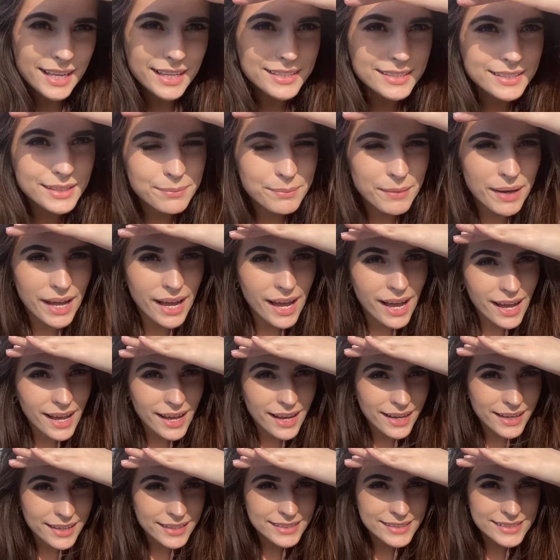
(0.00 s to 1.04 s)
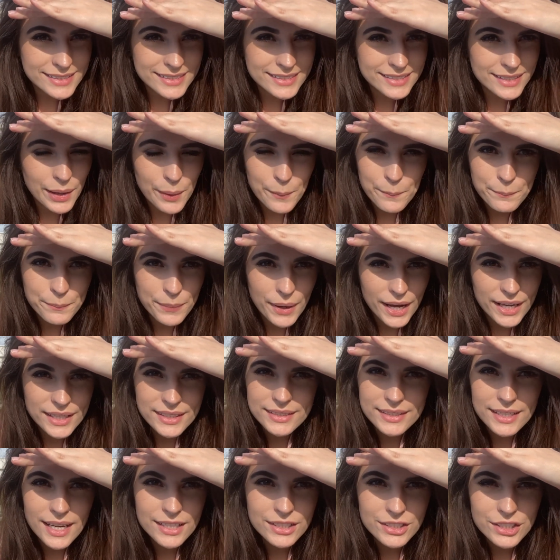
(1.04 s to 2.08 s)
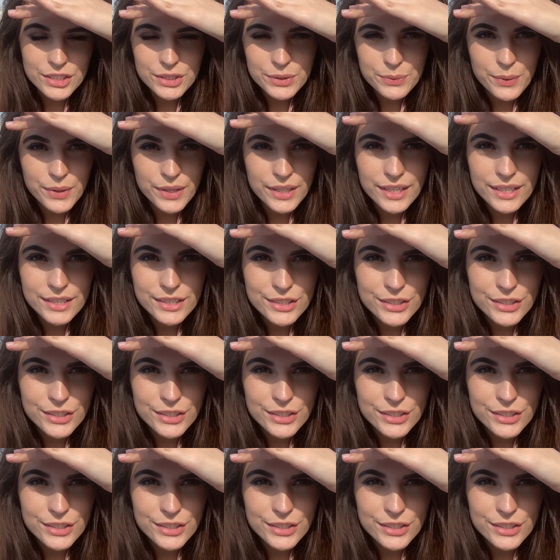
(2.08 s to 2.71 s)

Sun's in my eyes, but I just wanted